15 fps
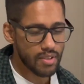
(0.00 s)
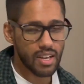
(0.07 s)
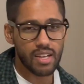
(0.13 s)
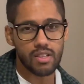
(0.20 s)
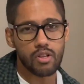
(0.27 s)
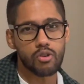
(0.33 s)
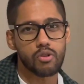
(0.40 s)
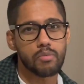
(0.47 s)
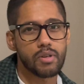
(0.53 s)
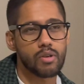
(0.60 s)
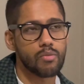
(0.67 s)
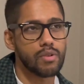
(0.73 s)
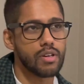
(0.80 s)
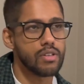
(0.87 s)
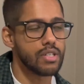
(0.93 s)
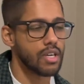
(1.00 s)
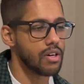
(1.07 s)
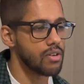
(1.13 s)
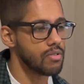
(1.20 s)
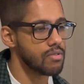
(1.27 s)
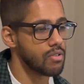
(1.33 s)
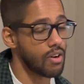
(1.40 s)
little bit of rear
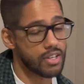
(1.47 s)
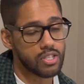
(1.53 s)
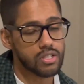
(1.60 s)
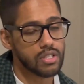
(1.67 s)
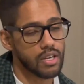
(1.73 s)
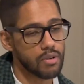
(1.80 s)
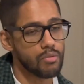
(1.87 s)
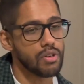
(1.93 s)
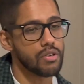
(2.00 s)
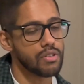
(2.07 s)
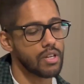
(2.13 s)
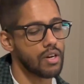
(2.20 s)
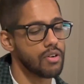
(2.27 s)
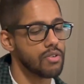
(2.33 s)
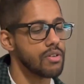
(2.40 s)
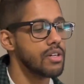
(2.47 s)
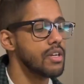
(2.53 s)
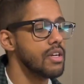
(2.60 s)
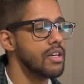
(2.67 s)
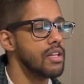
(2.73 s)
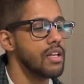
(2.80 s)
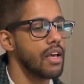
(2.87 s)
delt, or I should say rear delt,
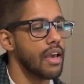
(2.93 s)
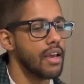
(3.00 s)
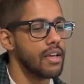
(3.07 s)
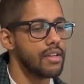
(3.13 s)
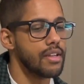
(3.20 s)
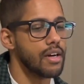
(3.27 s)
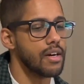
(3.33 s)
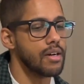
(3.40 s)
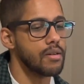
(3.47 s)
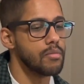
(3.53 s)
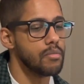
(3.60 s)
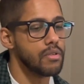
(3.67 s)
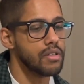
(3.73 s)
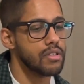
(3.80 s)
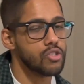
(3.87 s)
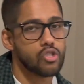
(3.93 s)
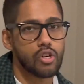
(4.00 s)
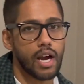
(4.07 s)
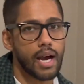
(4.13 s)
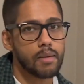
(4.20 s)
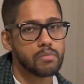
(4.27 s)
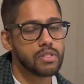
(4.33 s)
and
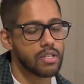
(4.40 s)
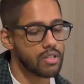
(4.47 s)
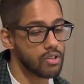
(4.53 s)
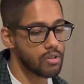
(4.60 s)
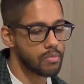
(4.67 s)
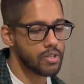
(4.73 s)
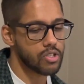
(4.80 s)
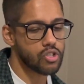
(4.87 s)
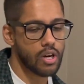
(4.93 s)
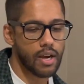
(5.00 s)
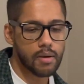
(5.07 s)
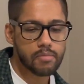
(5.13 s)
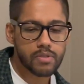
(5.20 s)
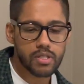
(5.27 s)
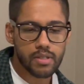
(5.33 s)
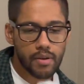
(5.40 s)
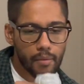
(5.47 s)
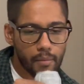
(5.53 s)
traps, a little bit of traps.